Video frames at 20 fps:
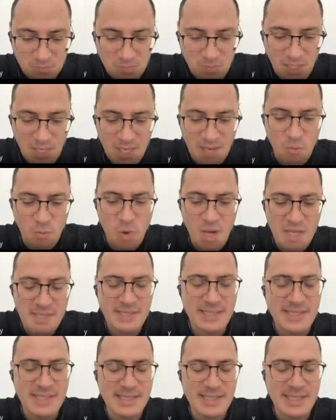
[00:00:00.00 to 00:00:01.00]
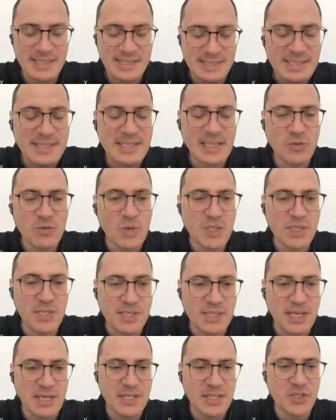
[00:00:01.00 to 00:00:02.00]
the syntax was
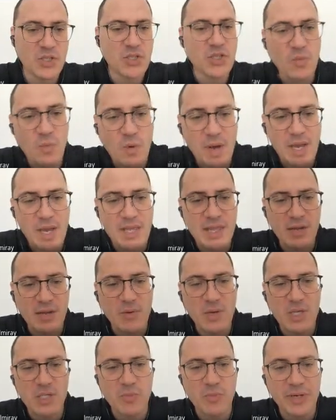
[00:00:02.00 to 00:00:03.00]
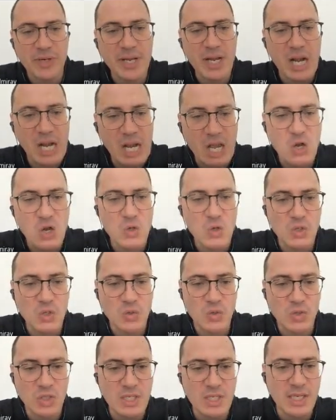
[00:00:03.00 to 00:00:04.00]
designed in such a way that it was very close
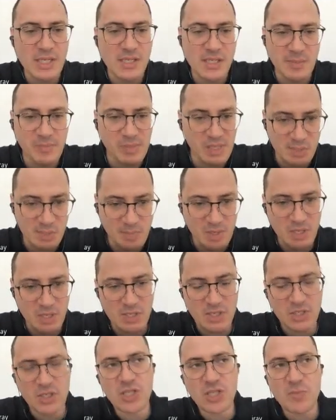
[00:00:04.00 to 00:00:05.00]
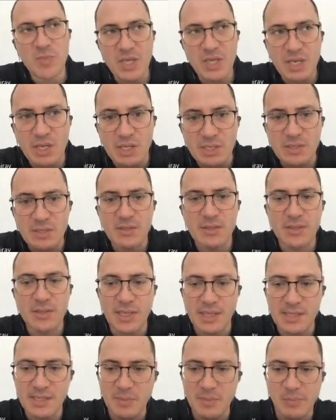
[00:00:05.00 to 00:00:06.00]
to C and C++, just because
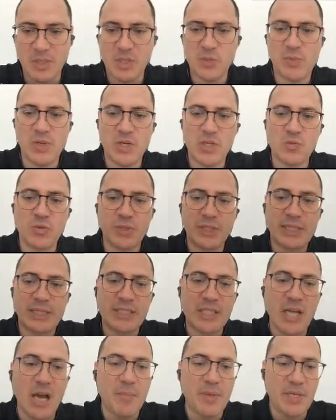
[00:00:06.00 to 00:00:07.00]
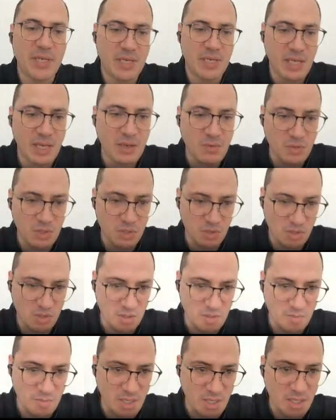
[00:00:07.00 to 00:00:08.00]
C and C++ were the dominant languages
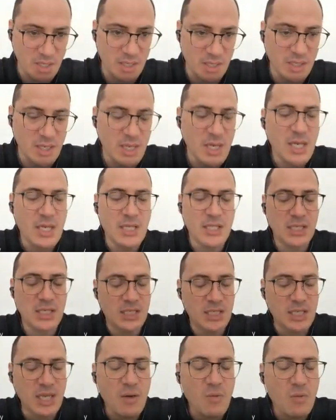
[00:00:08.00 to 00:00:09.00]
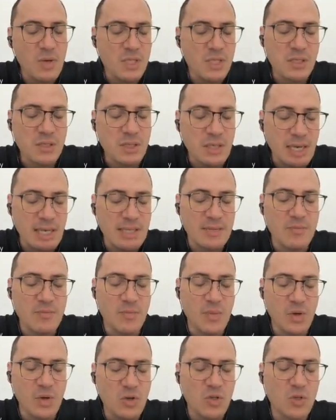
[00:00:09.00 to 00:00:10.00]
in the market. The idea was to get
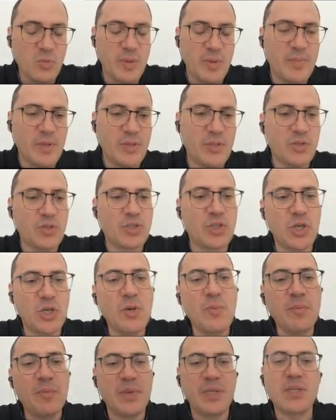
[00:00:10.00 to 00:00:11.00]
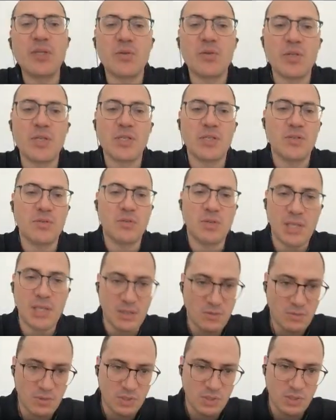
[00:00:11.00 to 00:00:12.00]
most people to jump into this new
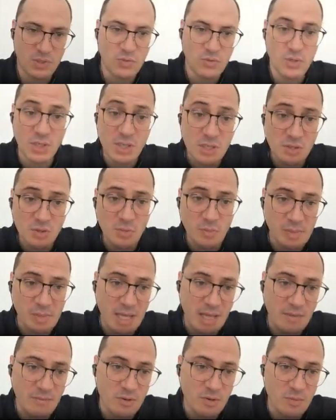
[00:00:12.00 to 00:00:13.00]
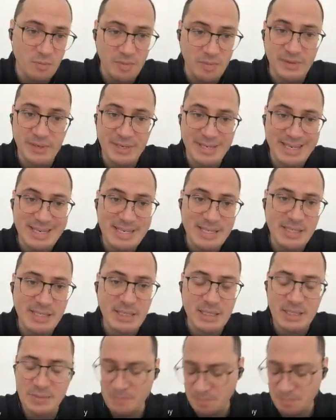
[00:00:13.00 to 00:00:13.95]
language, into this new platform very easily,